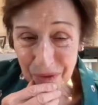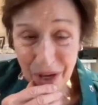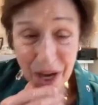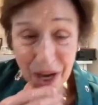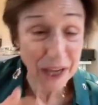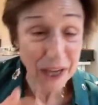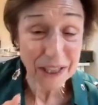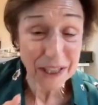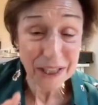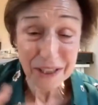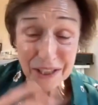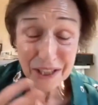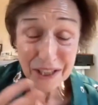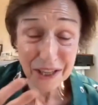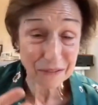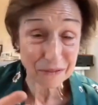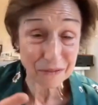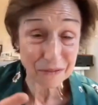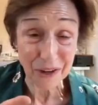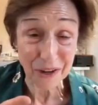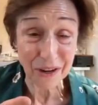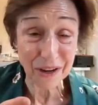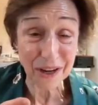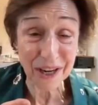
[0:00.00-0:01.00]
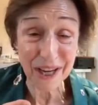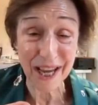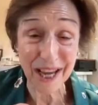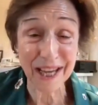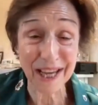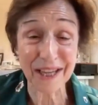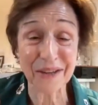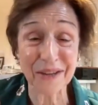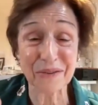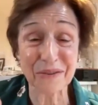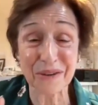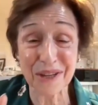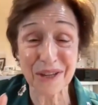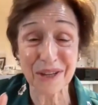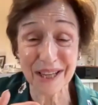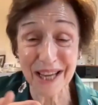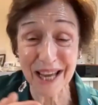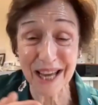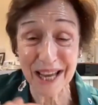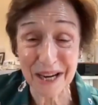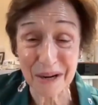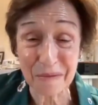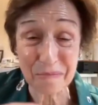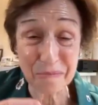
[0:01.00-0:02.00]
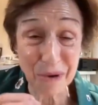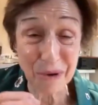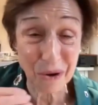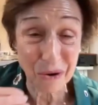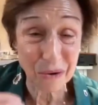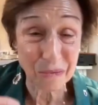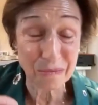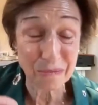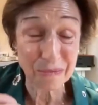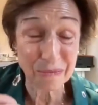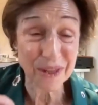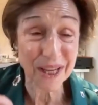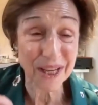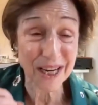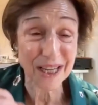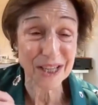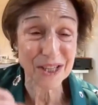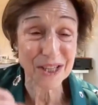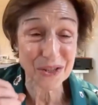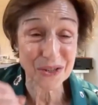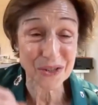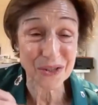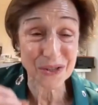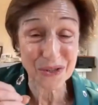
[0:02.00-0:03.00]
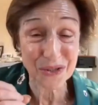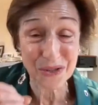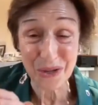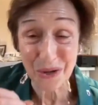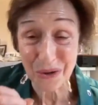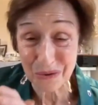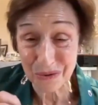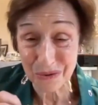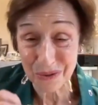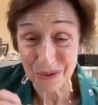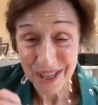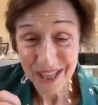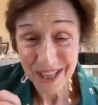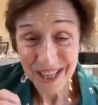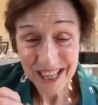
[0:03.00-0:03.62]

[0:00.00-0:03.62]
I can get very angry at a poem that I just don't